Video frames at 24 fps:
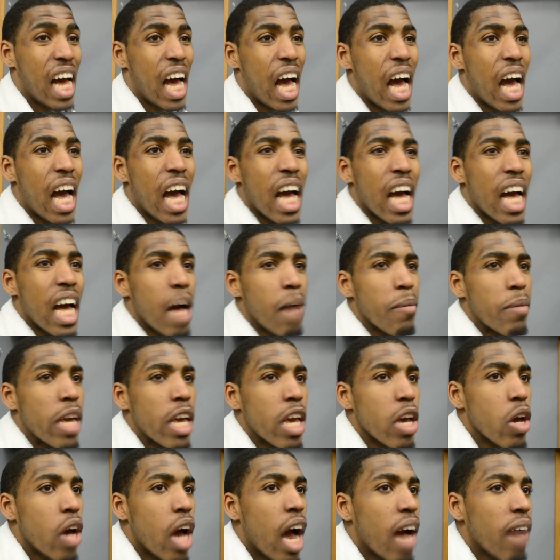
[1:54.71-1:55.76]
I
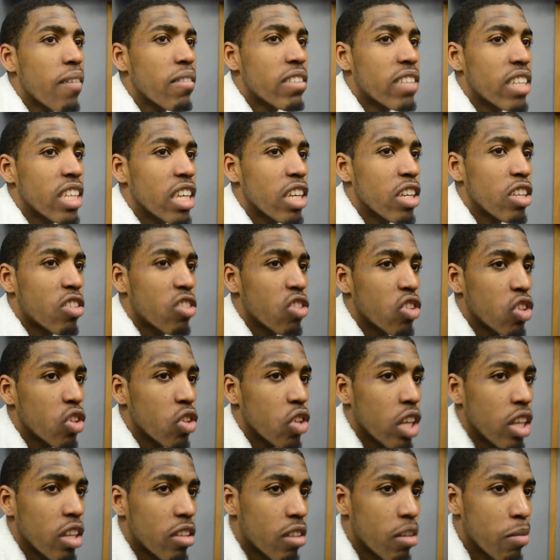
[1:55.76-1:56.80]
mean, obviously,
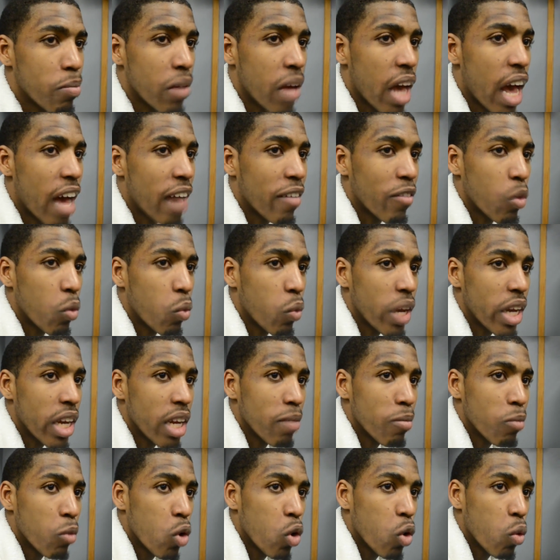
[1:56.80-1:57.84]
it's to have a win,
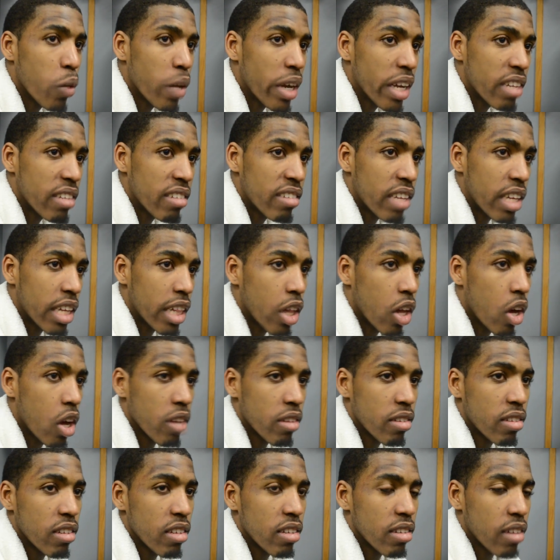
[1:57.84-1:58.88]
more wins than
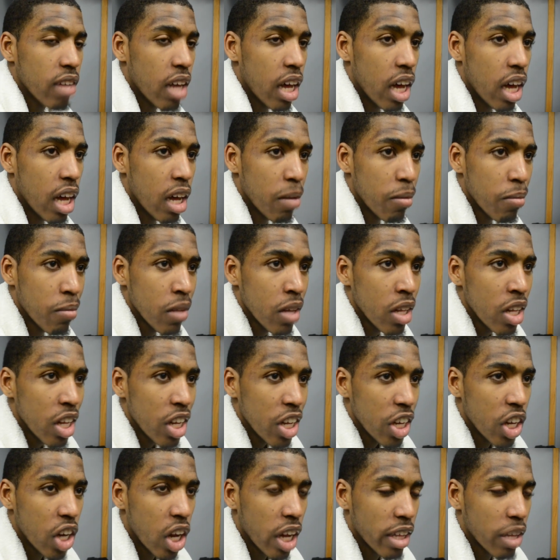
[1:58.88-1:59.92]
losses.
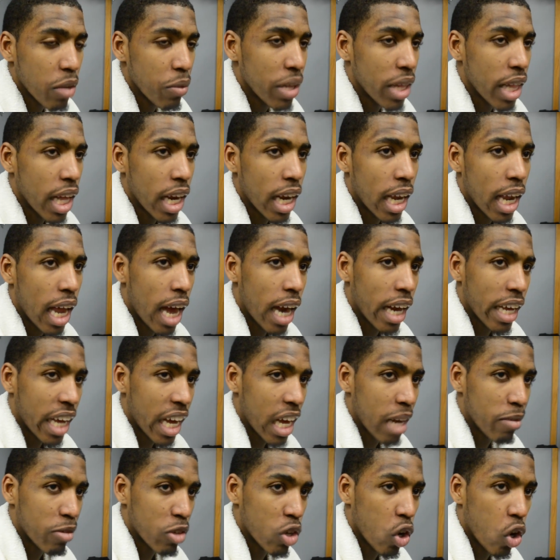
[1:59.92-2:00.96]
You know, I think we let a lot of
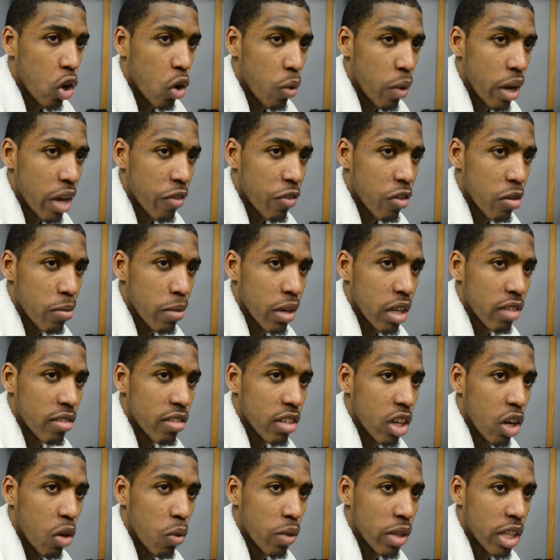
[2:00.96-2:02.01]
games go away from us.
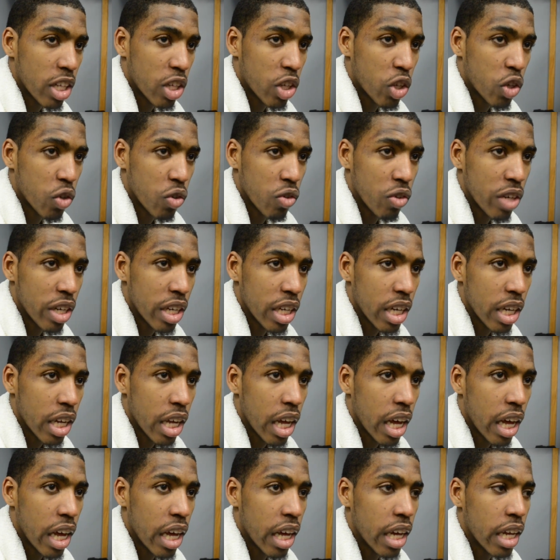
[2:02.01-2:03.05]
You know, with Detroit
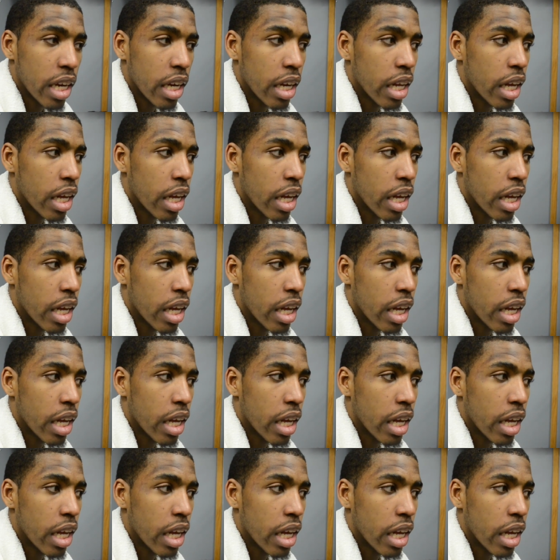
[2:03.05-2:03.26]
and